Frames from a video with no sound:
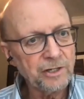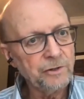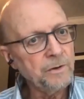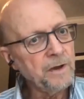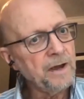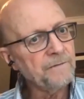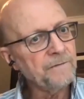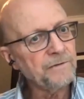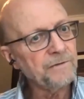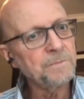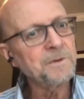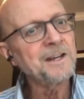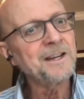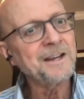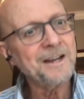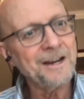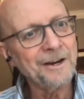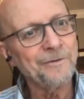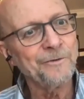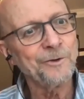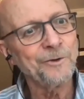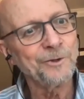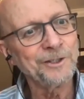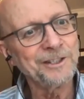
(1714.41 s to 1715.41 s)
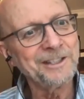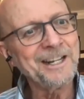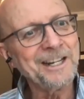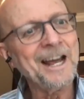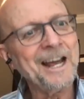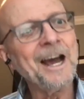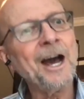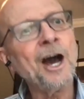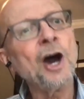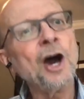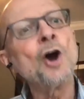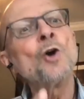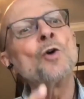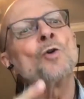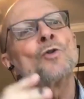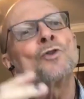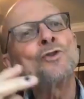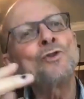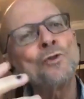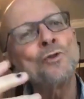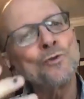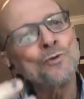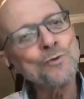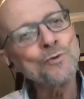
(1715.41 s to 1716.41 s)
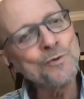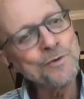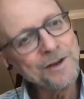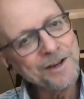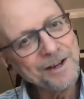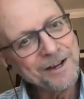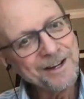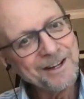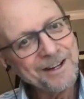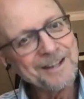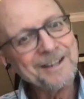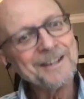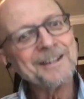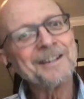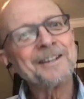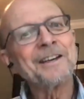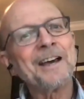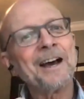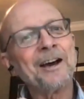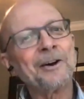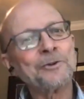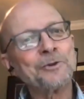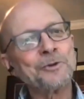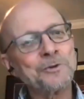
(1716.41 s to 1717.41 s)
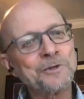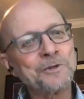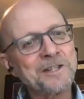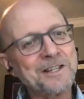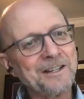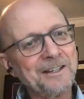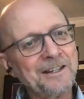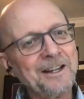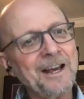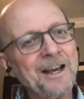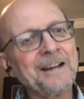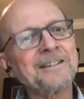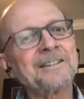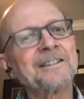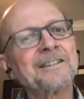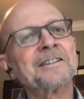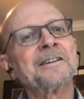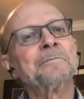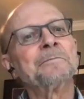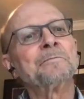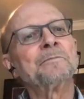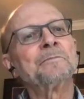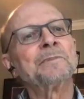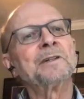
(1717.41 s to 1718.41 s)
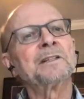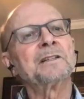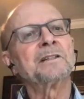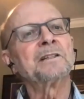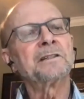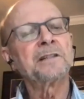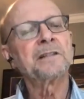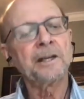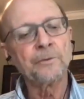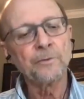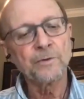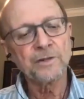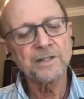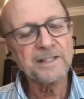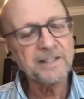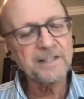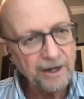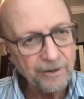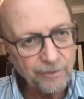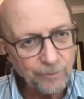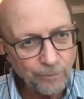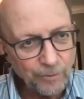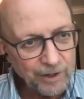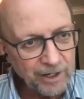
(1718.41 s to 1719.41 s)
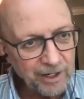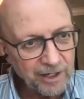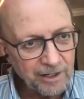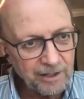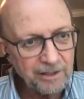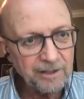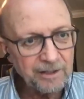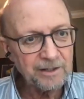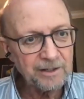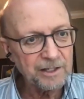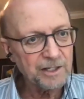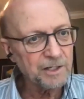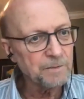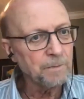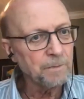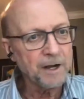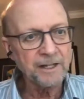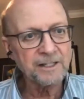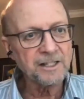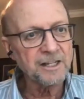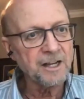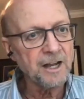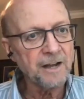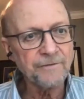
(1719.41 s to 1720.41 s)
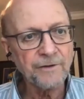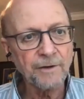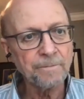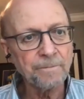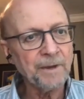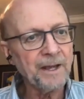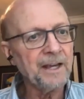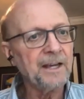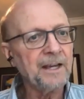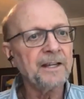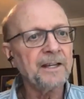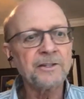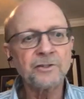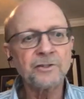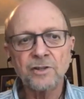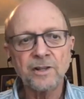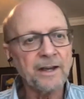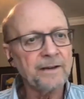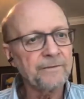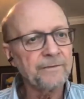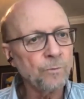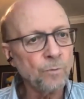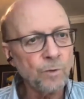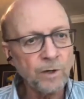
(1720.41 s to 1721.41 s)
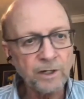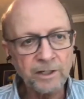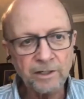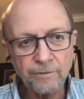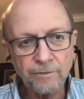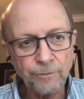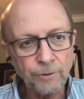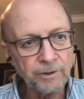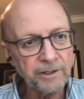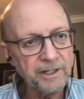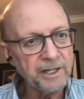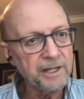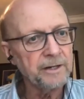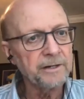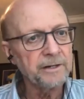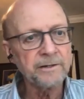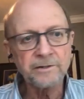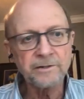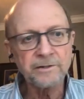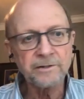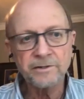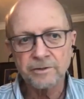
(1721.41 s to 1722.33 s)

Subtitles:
You have to be careful in how you select them, but they sight read the spots off a page. They have wonderful ears.